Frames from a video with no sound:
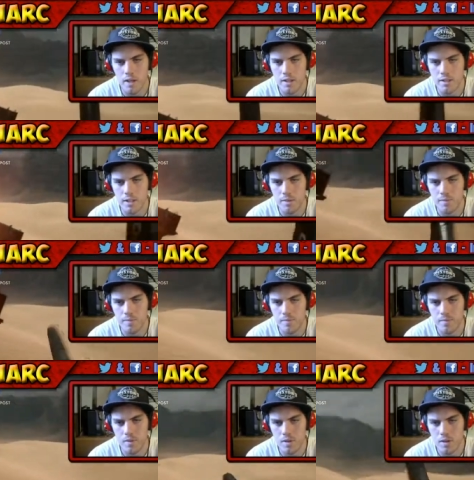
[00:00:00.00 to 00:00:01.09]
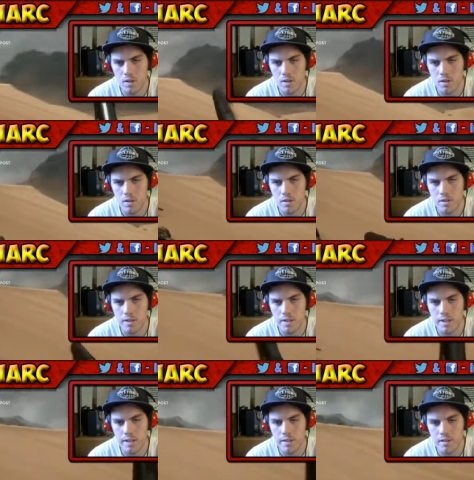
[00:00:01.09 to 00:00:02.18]
Okay, let's get him. Is he
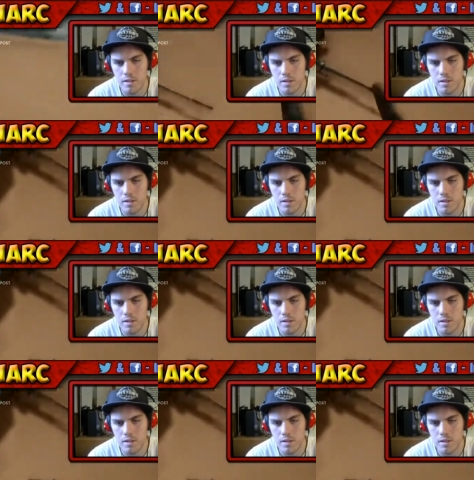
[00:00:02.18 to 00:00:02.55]
dead?